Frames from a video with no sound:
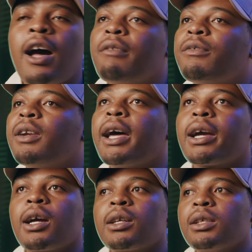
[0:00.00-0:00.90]
I feel
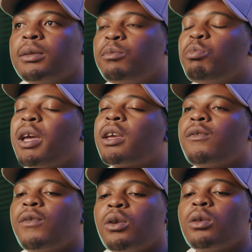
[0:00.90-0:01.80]
like I could make a
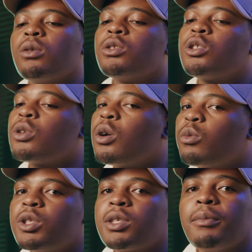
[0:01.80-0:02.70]
very good
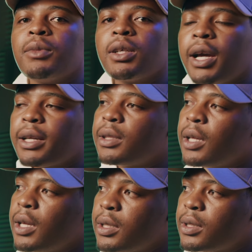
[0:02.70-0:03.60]
song with something like
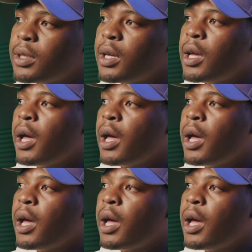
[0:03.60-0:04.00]
this.